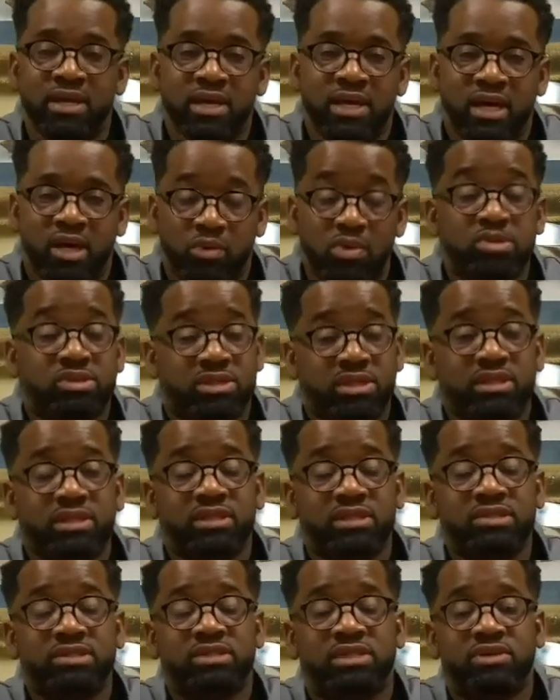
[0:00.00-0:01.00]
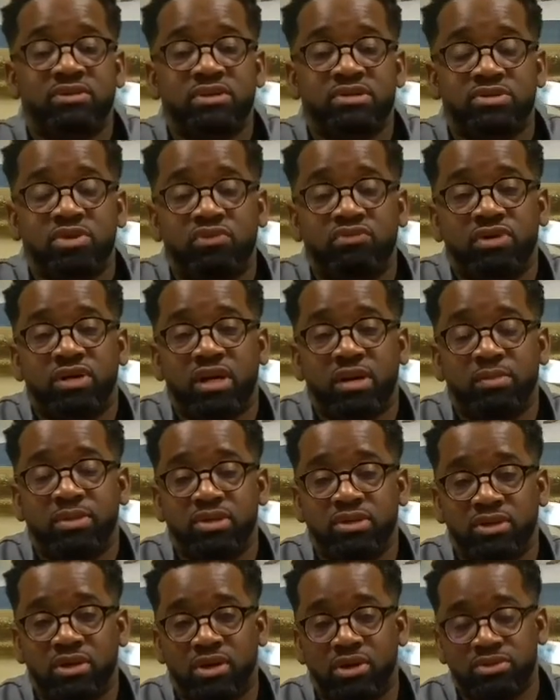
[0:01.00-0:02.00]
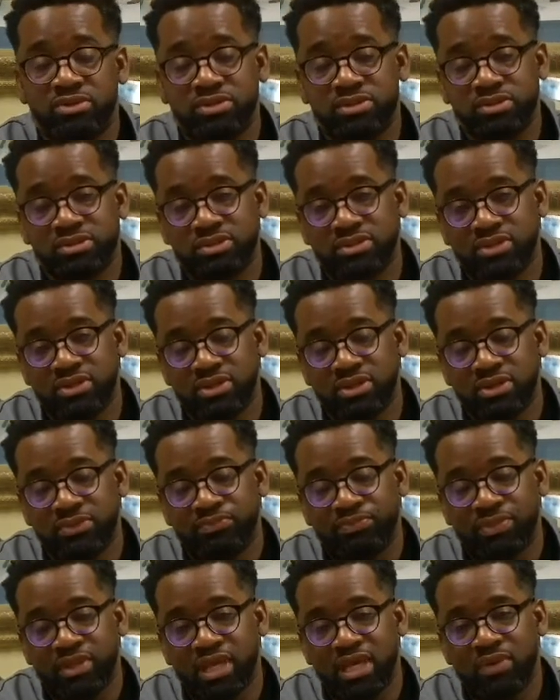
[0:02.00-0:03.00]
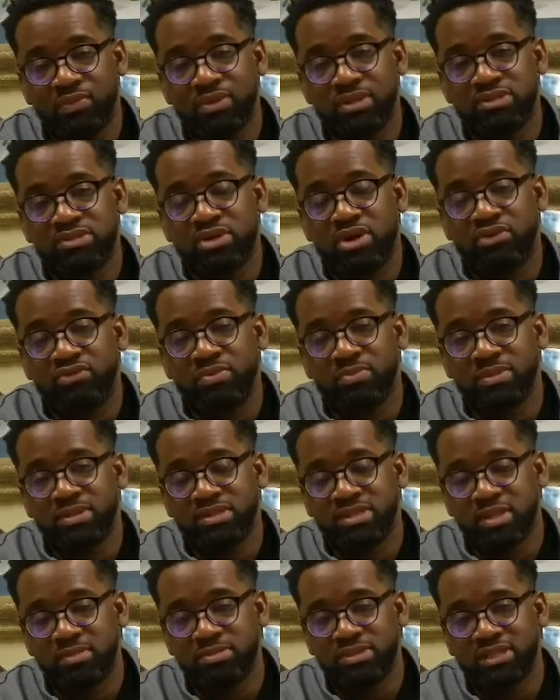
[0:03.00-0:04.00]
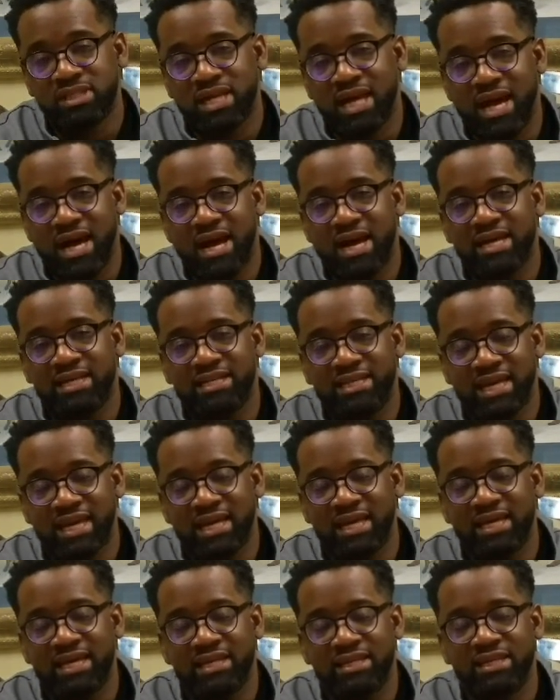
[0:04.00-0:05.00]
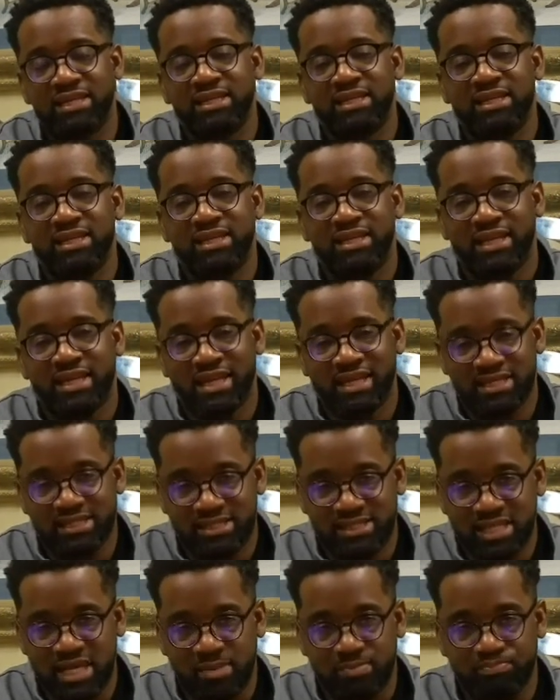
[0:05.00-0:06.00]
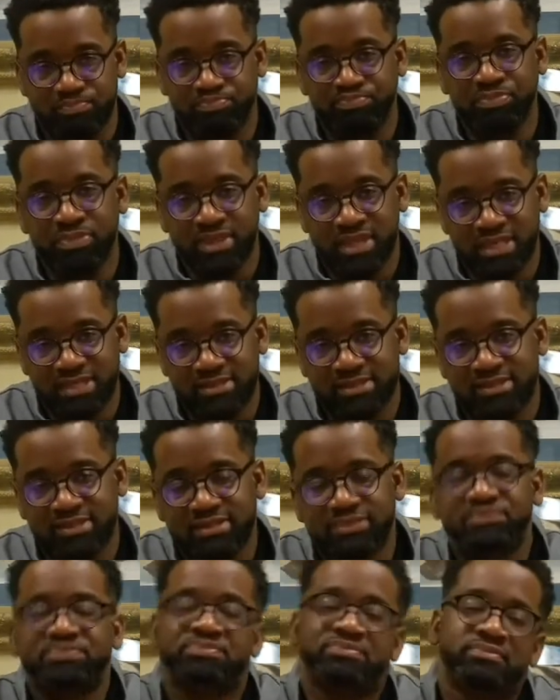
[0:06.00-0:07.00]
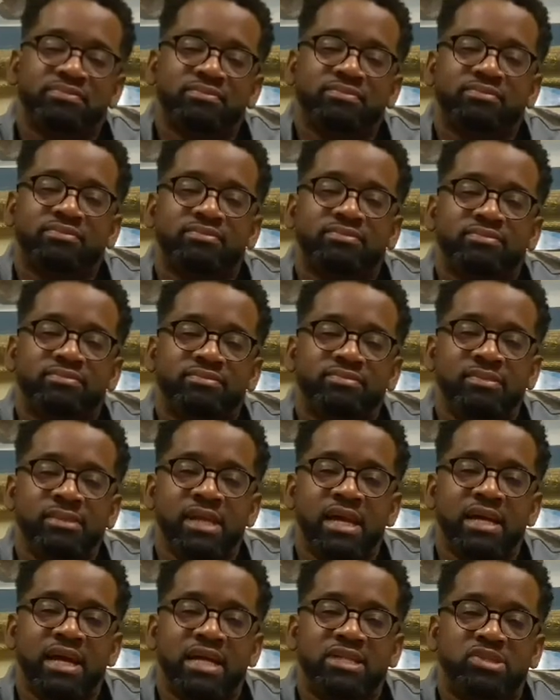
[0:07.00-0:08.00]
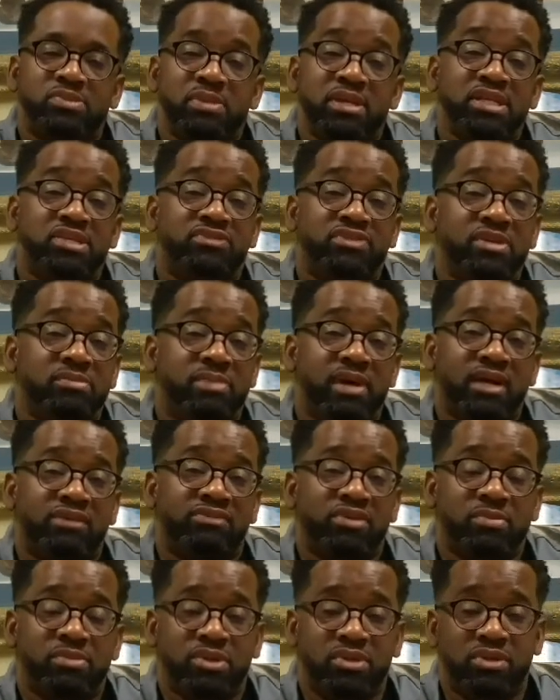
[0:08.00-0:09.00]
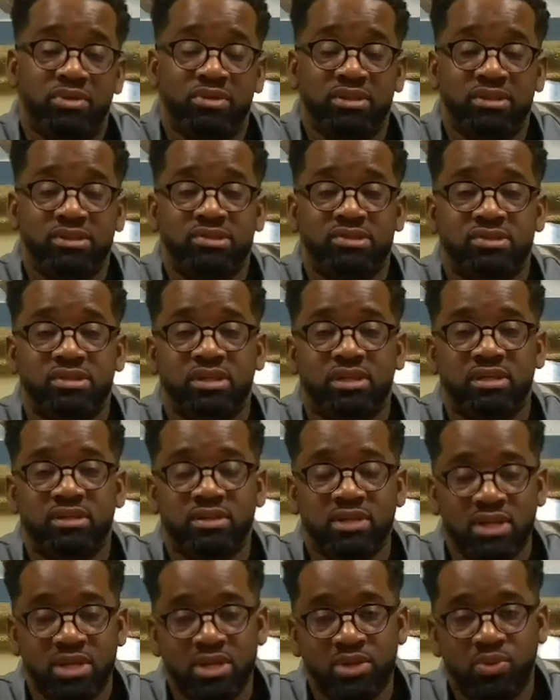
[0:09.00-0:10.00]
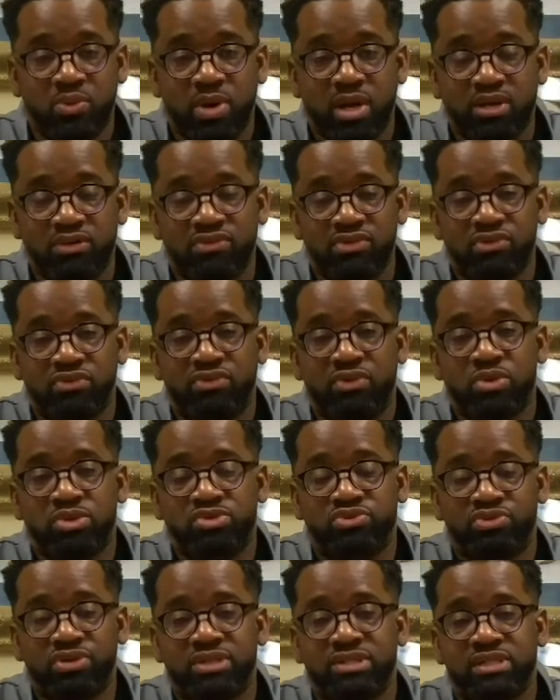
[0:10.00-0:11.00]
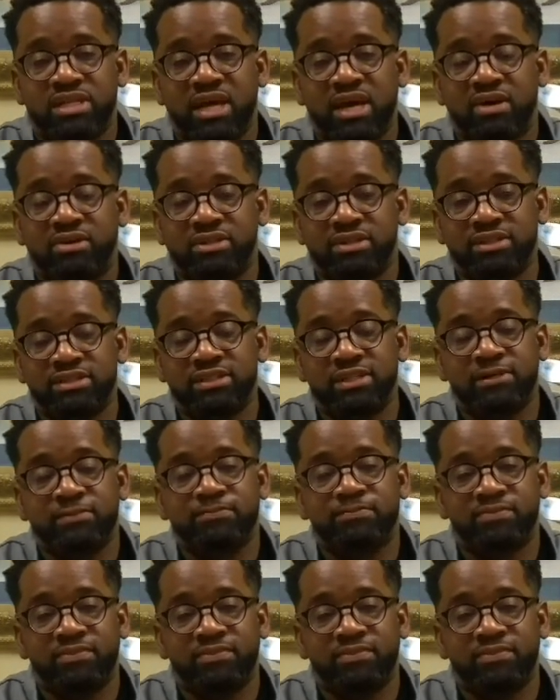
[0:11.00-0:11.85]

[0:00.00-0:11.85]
we are still in the series Overcoming Your Losses, and we talked from the subject I can accept this. I got tremendous feedback from you on this. Uh, quite a few folks reached out and um,